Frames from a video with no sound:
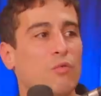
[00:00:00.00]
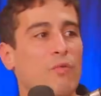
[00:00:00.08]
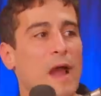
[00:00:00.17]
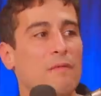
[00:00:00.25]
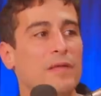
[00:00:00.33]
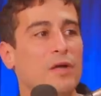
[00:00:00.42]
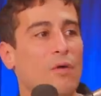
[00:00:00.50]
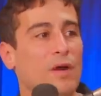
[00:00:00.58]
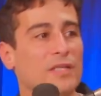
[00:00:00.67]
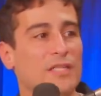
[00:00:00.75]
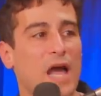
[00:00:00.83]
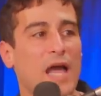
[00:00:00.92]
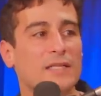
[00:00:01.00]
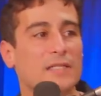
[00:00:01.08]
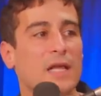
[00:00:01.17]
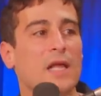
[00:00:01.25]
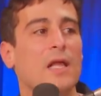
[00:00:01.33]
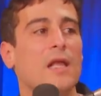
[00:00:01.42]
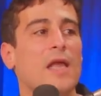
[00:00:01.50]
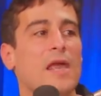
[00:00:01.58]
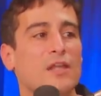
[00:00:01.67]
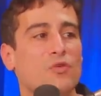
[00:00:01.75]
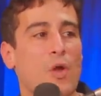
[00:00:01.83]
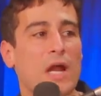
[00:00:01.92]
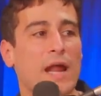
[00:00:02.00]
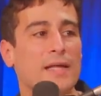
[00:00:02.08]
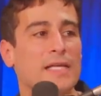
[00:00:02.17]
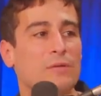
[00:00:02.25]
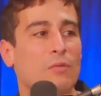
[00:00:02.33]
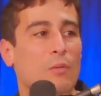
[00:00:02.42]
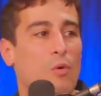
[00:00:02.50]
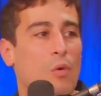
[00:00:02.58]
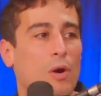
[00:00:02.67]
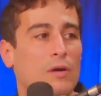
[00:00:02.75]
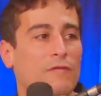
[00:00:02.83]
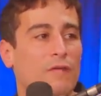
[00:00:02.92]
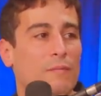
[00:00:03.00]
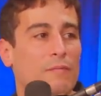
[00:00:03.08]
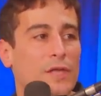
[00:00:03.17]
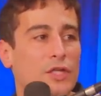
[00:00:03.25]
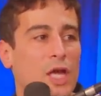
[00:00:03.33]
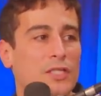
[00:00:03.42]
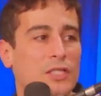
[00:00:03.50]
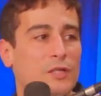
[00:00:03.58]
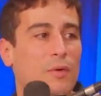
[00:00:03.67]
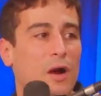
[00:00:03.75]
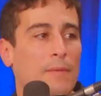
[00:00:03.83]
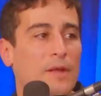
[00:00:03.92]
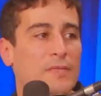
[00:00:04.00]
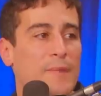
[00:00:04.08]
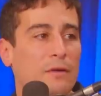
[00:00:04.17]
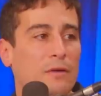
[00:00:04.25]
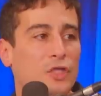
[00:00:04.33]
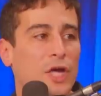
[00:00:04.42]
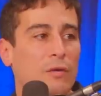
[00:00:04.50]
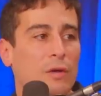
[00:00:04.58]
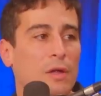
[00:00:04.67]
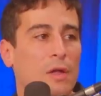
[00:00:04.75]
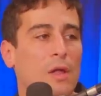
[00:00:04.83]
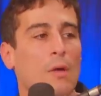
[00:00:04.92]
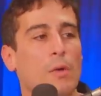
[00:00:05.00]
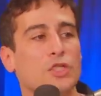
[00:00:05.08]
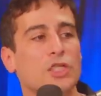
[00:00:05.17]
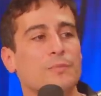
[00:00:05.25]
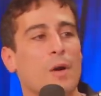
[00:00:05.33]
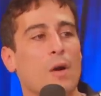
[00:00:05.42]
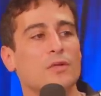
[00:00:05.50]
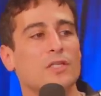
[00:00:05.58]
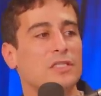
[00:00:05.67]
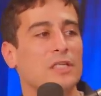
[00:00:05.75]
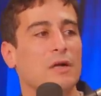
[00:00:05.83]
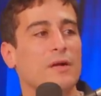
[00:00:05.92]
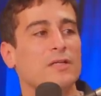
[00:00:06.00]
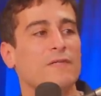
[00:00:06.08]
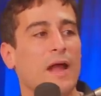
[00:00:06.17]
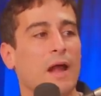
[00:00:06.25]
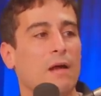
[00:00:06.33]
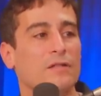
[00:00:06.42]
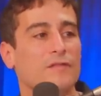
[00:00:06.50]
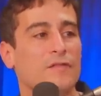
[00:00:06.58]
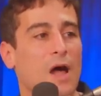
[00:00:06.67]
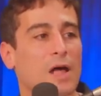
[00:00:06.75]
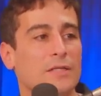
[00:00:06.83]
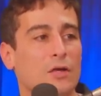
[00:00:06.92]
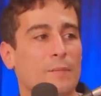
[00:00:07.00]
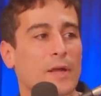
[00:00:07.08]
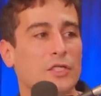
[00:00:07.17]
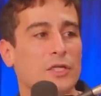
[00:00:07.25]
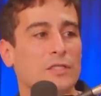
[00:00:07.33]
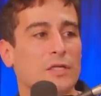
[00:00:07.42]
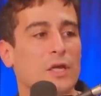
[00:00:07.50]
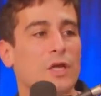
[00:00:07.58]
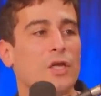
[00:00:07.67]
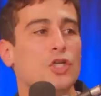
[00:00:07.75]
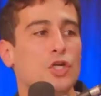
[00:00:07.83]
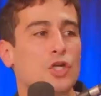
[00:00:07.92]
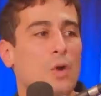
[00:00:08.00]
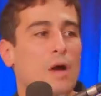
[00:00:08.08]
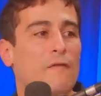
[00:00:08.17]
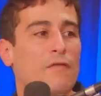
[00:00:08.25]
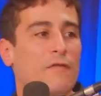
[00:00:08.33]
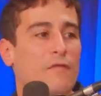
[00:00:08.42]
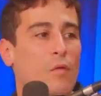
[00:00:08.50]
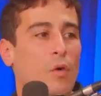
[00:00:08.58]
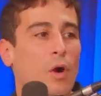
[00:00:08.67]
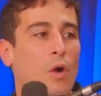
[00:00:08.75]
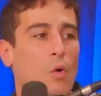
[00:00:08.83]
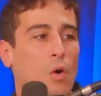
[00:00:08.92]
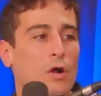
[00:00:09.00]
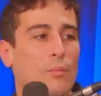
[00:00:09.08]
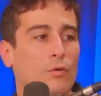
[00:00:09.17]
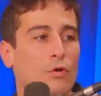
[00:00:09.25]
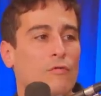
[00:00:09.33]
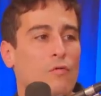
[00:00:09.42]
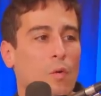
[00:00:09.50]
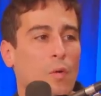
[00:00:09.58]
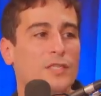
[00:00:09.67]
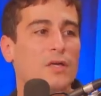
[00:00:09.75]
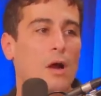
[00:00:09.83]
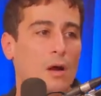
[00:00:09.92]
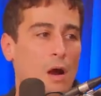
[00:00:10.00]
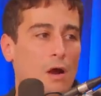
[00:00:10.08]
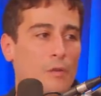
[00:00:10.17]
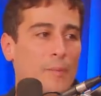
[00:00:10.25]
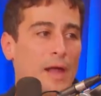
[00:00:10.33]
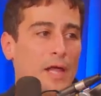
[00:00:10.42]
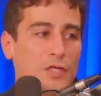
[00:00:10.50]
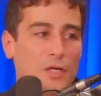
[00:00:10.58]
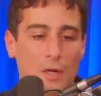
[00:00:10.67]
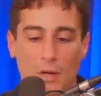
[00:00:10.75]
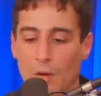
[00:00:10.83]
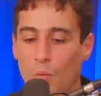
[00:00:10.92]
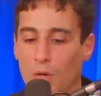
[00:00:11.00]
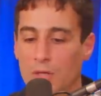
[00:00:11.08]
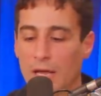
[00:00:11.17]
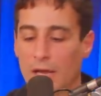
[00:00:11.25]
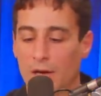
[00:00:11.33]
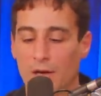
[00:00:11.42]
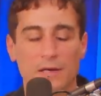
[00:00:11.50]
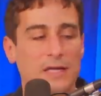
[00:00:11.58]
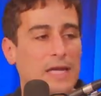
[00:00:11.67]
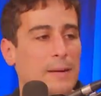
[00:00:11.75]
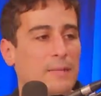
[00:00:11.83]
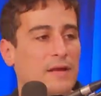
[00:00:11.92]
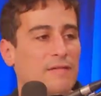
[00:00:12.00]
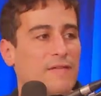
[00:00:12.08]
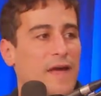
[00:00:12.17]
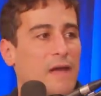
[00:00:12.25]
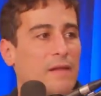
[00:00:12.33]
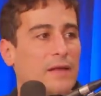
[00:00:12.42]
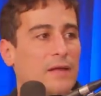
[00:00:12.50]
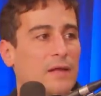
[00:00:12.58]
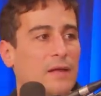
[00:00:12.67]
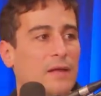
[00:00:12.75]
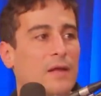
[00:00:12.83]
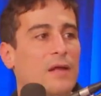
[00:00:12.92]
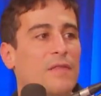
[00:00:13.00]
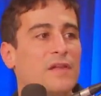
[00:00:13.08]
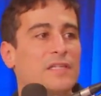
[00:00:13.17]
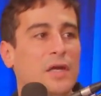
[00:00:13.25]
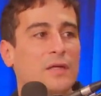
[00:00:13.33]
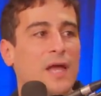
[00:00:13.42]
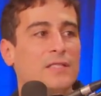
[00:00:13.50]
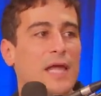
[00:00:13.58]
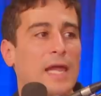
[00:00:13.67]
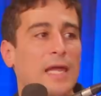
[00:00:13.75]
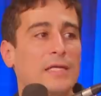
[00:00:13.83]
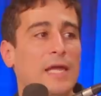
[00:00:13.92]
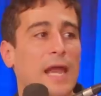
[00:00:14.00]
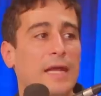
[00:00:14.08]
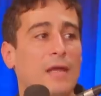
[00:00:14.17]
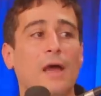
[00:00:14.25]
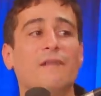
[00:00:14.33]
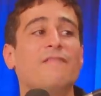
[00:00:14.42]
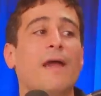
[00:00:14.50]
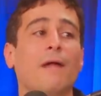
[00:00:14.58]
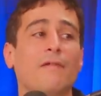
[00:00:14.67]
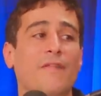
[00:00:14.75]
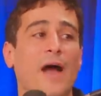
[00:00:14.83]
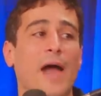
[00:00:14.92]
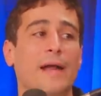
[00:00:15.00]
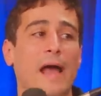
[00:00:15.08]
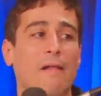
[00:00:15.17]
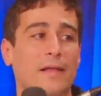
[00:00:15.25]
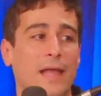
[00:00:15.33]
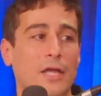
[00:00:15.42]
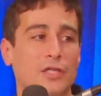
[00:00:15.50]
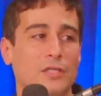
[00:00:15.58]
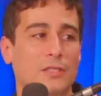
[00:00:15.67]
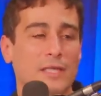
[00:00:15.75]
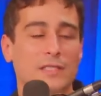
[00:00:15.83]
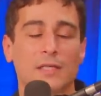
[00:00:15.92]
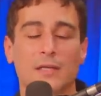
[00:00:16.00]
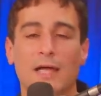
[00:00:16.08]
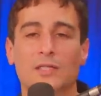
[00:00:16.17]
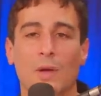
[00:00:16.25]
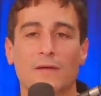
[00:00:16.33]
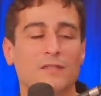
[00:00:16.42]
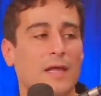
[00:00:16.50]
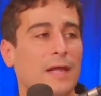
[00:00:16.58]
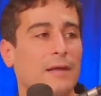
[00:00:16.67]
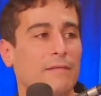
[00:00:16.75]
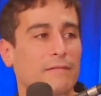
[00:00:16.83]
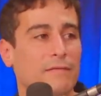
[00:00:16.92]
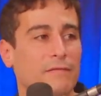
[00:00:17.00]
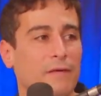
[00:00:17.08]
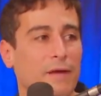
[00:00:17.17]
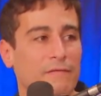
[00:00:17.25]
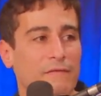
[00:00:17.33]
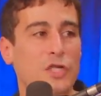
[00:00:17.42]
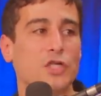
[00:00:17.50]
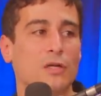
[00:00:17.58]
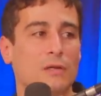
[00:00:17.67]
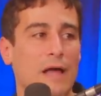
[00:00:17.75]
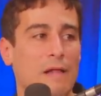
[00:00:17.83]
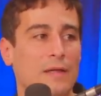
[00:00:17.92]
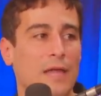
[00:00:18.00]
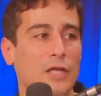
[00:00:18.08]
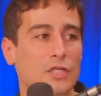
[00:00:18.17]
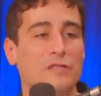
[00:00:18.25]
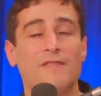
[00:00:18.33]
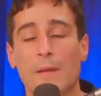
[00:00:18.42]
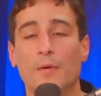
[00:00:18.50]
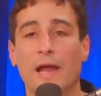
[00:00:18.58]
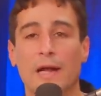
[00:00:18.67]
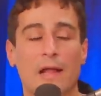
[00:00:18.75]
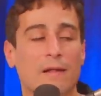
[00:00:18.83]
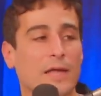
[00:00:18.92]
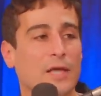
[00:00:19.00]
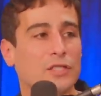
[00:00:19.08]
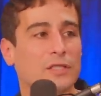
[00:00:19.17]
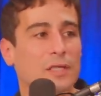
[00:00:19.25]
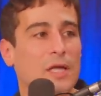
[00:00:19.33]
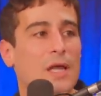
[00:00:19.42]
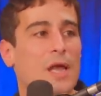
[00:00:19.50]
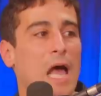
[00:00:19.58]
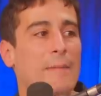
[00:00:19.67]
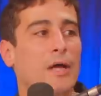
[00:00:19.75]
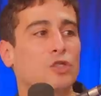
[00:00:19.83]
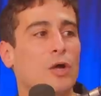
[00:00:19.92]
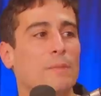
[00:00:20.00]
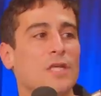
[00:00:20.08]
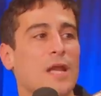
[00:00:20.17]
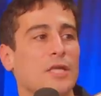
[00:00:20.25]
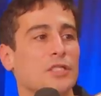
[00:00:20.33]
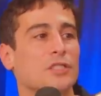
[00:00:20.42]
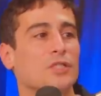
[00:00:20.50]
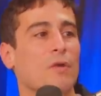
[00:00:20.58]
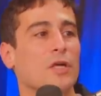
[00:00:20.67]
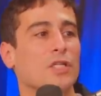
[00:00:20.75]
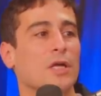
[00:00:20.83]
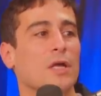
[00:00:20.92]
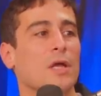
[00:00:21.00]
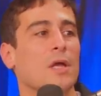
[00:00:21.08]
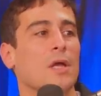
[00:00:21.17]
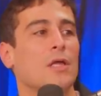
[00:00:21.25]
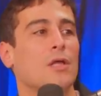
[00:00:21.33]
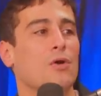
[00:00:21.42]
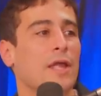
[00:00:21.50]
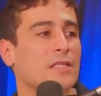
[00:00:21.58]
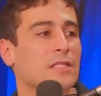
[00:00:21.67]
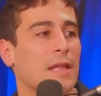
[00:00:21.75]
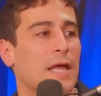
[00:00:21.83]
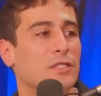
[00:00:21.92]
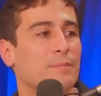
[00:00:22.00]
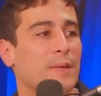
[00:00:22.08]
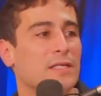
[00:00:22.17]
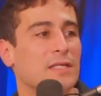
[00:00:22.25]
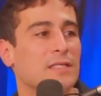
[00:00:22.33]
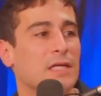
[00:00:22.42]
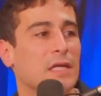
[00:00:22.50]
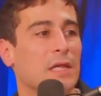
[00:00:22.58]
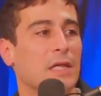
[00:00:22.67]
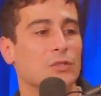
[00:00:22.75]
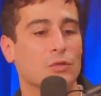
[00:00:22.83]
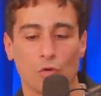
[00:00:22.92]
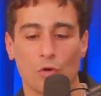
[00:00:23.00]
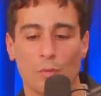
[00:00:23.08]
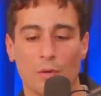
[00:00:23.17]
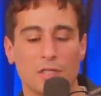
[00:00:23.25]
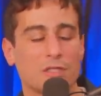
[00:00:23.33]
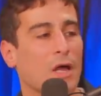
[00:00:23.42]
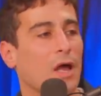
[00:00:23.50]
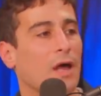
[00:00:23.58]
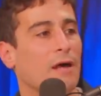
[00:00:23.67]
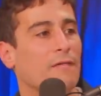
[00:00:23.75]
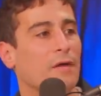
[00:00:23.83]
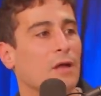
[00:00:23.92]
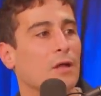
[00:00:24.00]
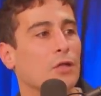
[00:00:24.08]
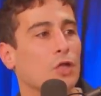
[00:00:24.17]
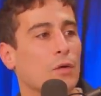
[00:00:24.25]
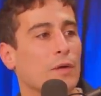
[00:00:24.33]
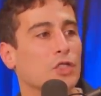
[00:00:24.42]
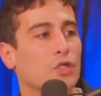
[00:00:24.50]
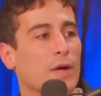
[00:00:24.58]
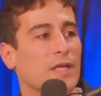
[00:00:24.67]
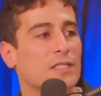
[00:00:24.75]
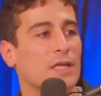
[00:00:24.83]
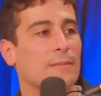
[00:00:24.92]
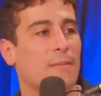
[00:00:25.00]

roundly criticized in a 2019 report from the Justice Department Inspector General, which exposed a series of errors, flaws, and omissions. Two of the four court-approved warrants on Carter Page were later deemed invalid. The Steele dossier contained unverified allegations. That's a nice way of saying fictional allegations, fabricated allegations about Trump's connections to Russia, including his alleged business dealings, rumors of lurid trysts in